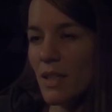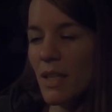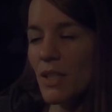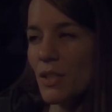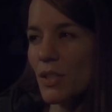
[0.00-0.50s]

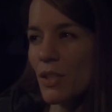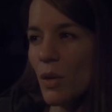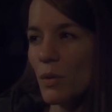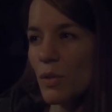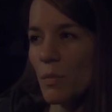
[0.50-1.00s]
and he's
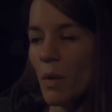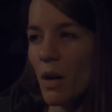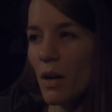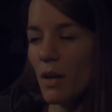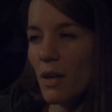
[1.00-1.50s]
so
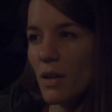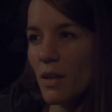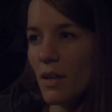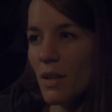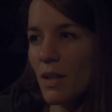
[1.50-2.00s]
smart.
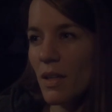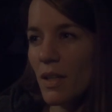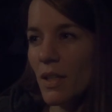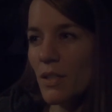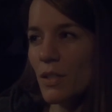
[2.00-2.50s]

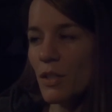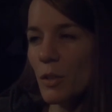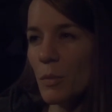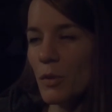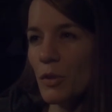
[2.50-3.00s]
He's
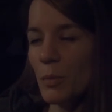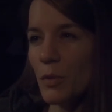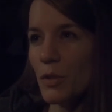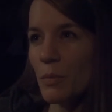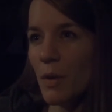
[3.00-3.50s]
super,
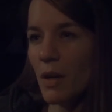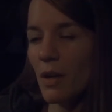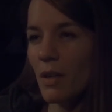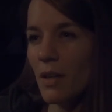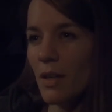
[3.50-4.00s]
super smart.
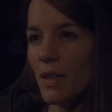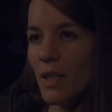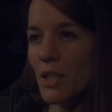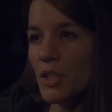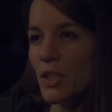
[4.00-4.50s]

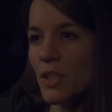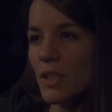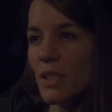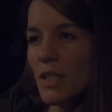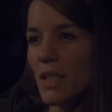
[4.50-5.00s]
He's just,
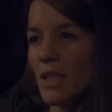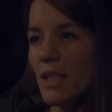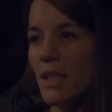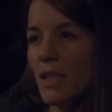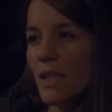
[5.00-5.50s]

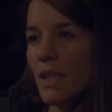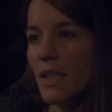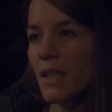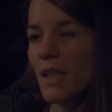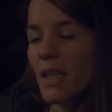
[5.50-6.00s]

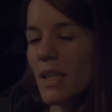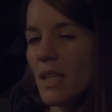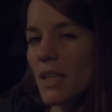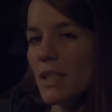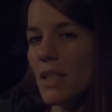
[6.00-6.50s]

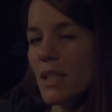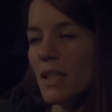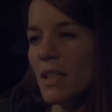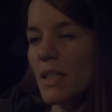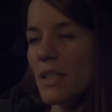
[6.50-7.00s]
he is,
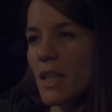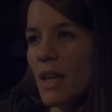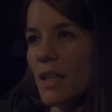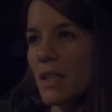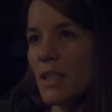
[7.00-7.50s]
he's an
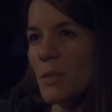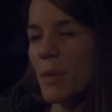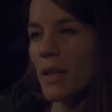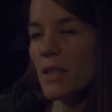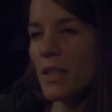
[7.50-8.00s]

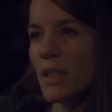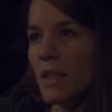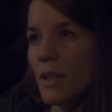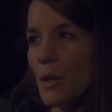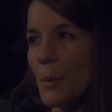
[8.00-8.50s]
unexpected,